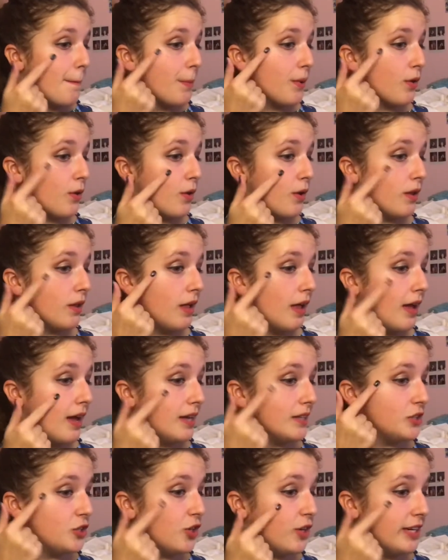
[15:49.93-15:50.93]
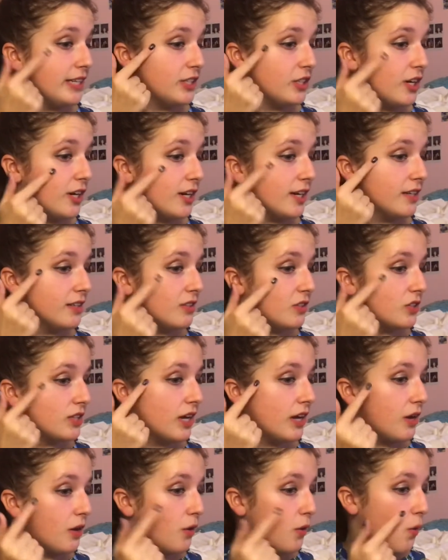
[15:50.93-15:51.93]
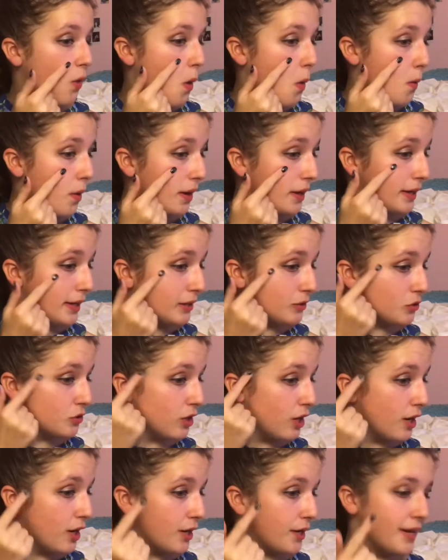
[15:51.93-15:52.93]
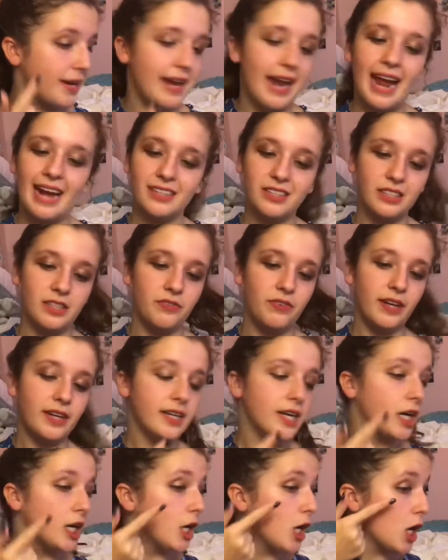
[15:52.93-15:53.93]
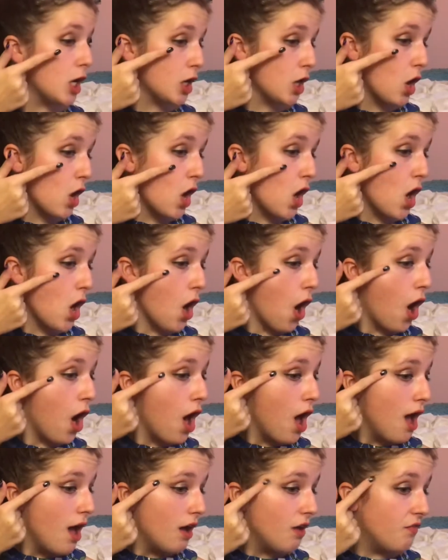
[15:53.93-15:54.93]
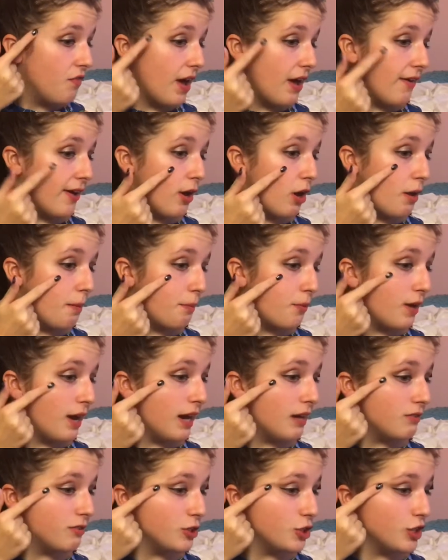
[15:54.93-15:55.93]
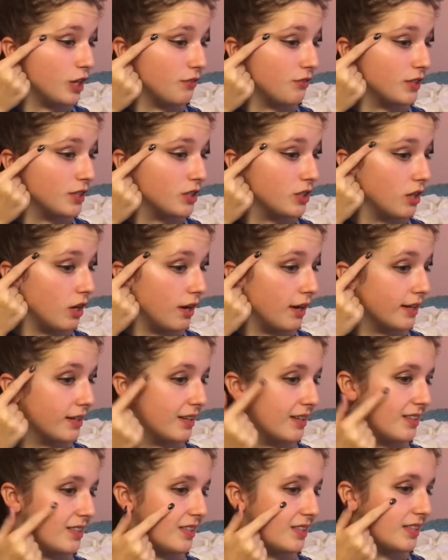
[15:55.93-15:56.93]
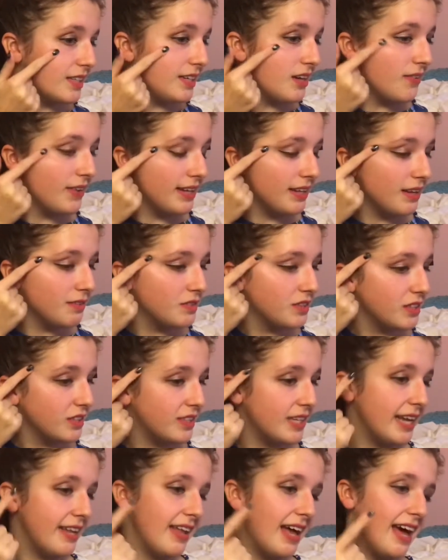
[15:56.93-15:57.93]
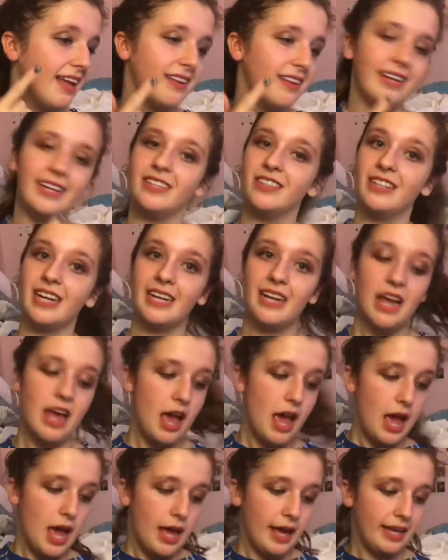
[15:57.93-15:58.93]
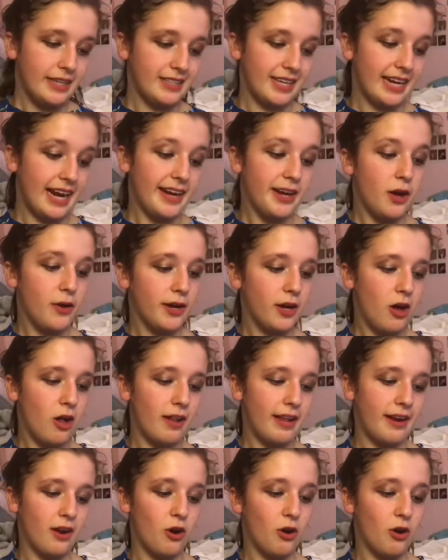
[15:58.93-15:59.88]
dirty dirt, so we're gonna use our nasty finger. Very on brand for Jeffree Star, because you know he loves to say that. Like, he's like, I know y'all at